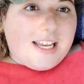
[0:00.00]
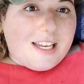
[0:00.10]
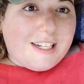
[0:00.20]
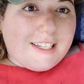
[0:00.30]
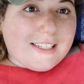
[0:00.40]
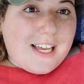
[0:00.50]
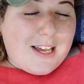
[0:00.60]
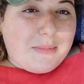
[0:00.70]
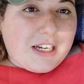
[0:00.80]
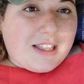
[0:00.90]
in this
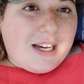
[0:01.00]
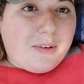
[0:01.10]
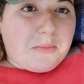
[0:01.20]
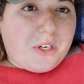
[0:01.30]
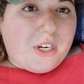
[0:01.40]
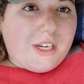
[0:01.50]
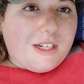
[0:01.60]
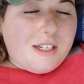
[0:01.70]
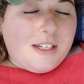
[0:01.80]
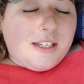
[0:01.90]
hammock that we
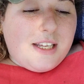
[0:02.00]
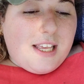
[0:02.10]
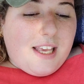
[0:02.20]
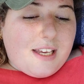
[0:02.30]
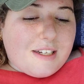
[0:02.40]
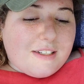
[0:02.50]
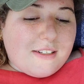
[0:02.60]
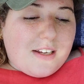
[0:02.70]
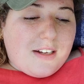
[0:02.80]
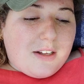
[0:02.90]
bought,
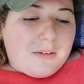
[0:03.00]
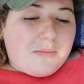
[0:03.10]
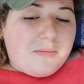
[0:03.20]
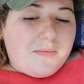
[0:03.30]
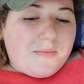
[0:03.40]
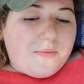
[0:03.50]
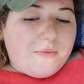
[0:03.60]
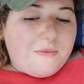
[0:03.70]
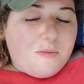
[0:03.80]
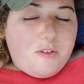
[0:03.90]
and
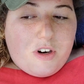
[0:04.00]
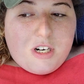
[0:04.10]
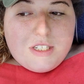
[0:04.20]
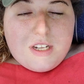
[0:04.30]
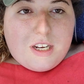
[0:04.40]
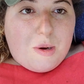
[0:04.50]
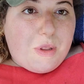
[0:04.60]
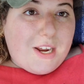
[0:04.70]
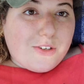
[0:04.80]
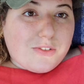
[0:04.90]
we've already done a
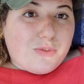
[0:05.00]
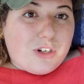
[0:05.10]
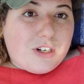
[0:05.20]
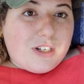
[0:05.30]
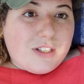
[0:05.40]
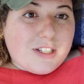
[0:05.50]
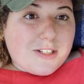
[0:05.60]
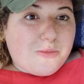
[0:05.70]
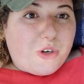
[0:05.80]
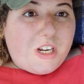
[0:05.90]
couple hours of work
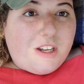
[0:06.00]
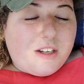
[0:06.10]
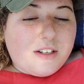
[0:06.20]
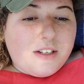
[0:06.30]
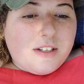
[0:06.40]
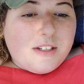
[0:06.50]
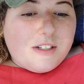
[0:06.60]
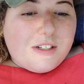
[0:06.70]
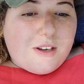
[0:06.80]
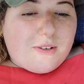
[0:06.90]
this morning.
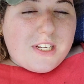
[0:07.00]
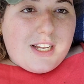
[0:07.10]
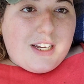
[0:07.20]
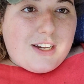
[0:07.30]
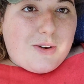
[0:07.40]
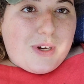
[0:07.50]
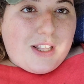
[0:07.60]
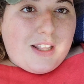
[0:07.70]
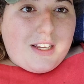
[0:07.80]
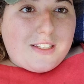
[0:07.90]
So we're taking a
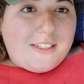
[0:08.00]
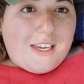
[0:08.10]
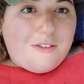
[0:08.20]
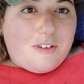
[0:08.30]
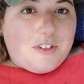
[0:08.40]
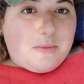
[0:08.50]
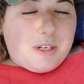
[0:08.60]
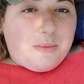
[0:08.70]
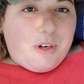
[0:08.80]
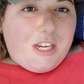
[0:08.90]
quick like
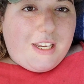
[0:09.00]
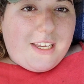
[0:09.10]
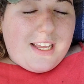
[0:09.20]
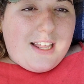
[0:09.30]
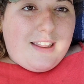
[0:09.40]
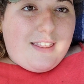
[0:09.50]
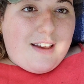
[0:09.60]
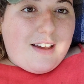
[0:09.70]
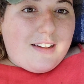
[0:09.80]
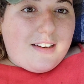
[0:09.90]
10-15 minute break, and
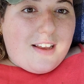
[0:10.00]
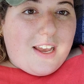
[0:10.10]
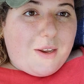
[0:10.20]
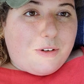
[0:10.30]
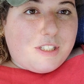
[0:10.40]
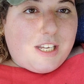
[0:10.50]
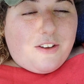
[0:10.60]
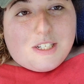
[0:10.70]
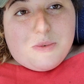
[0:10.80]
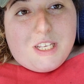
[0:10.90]
then I will
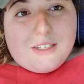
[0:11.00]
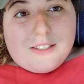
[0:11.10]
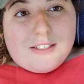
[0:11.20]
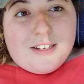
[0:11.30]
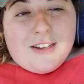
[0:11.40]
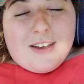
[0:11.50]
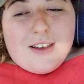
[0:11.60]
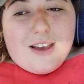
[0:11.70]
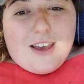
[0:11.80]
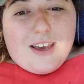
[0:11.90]
take you guys with us
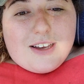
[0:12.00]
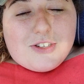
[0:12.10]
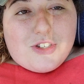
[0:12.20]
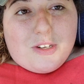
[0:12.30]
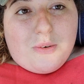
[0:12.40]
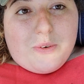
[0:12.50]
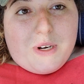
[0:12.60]
and show you what we're